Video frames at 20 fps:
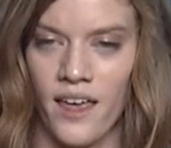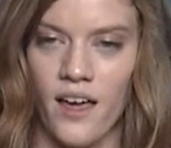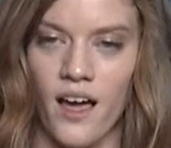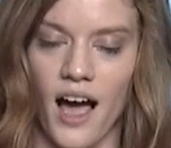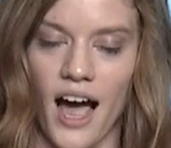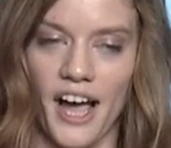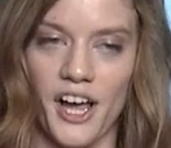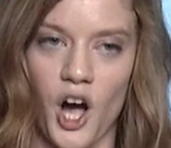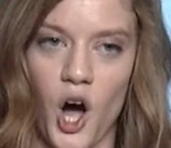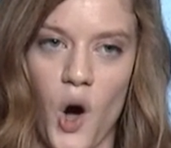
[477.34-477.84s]

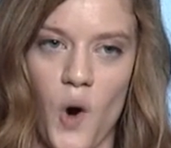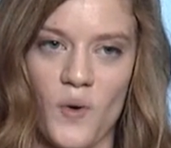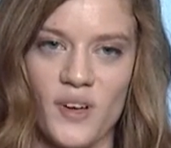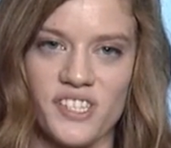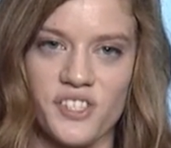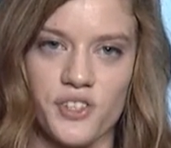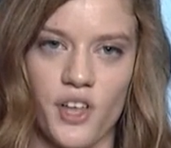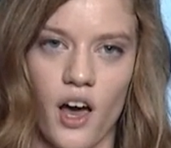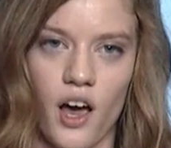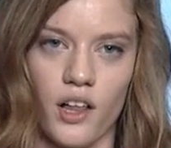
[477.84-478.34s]
I always
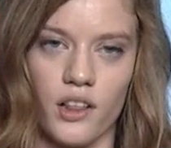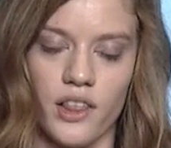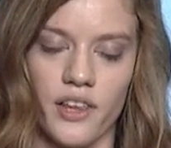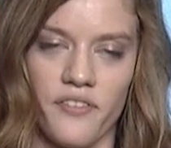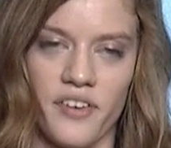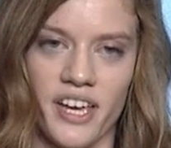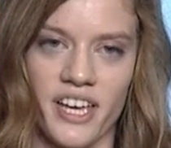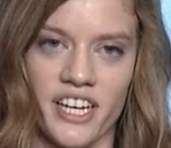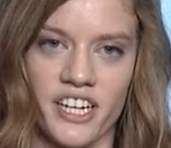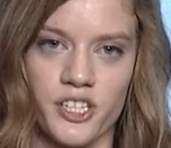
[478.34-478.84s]
thought
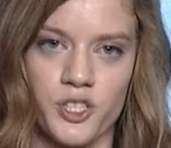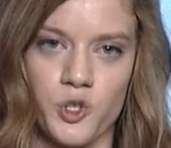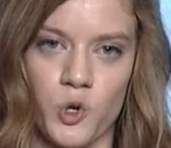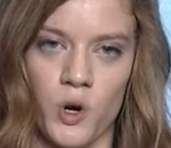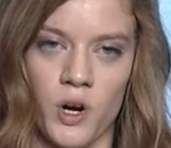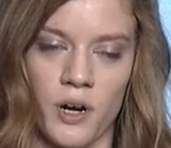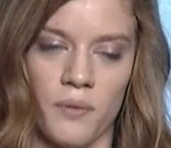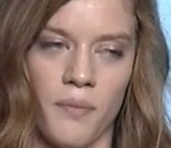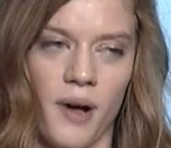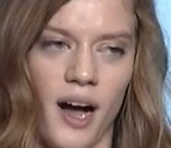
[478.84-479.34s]
living in a
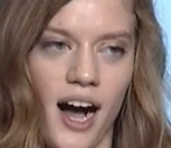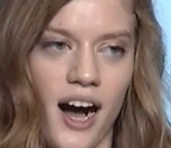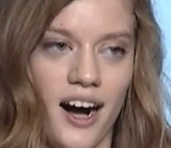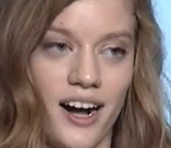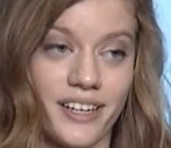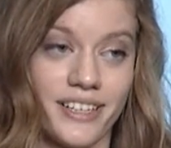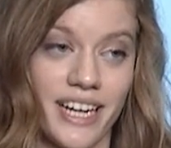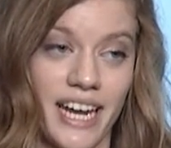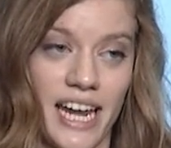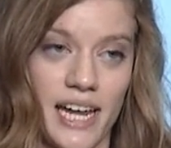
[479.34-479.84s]
dorm
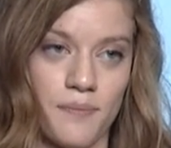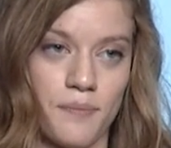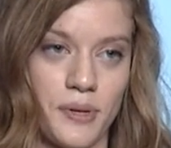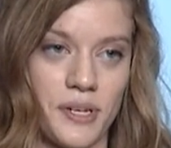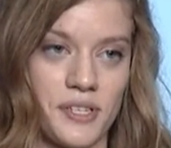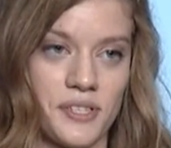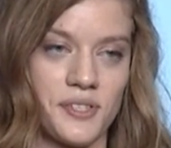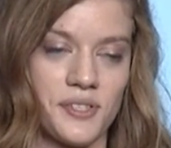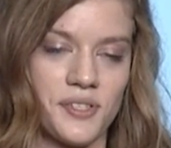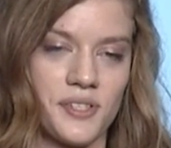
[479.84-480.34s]
on
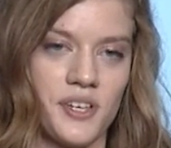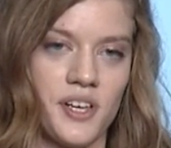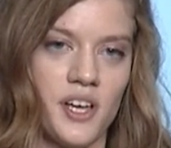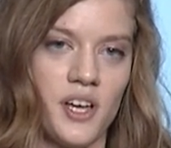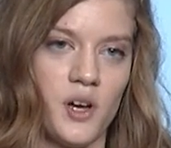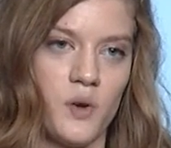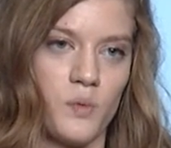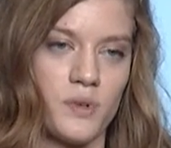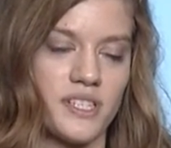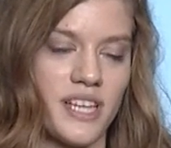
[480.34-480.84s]
campus
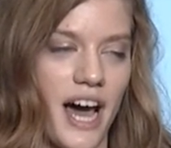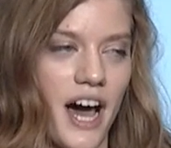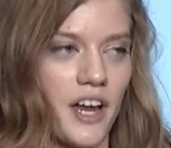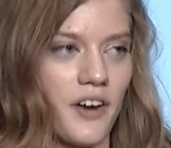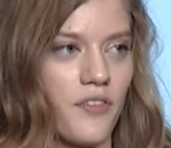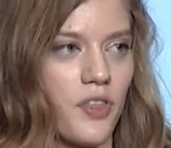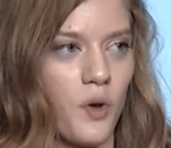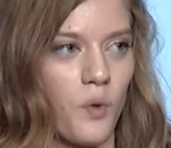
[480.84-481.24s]
was out of the